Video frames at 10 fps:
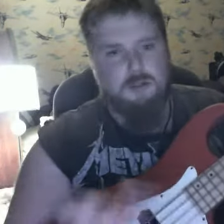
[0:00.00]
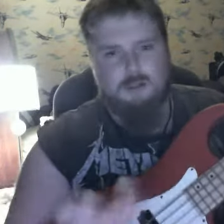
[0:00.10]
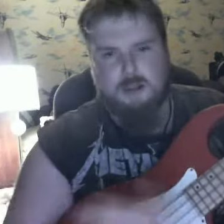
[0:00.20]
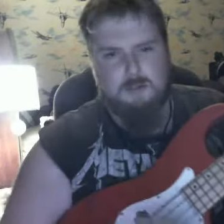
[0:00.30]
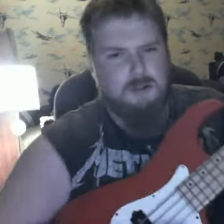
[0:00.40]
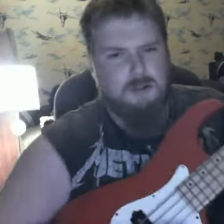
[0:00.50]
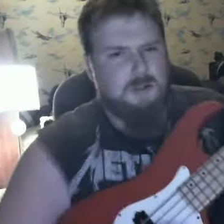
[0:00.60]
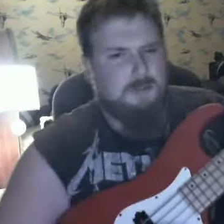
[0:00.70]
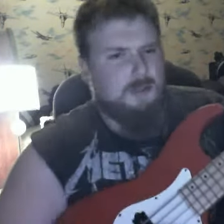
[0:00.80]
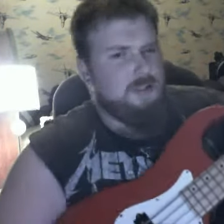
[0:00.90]
Hammer-off. What the
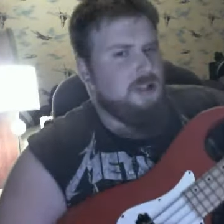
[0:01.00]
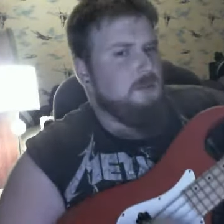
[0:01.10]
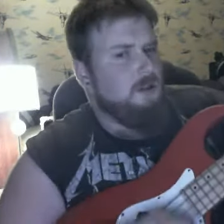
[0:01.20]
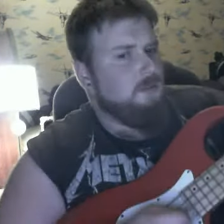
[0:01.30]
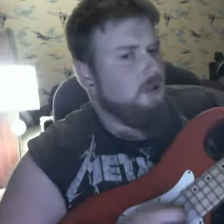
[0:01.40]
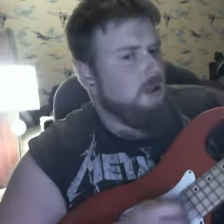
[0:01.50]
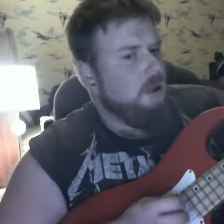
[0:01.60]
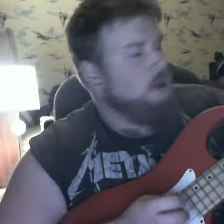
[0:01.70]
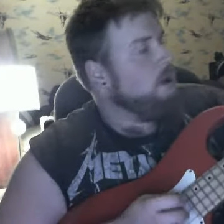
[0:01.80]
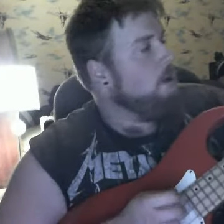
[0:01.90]
fuck is a hammer-off?
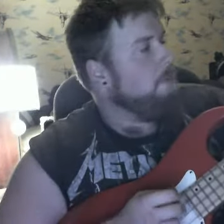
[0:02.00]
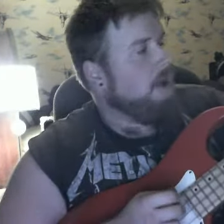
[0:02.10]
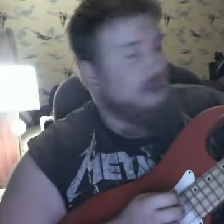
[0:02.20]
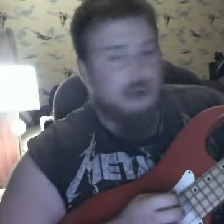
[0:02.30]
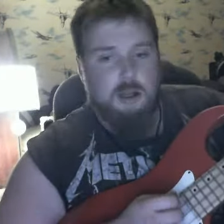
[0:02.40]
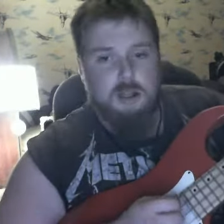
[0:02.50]
But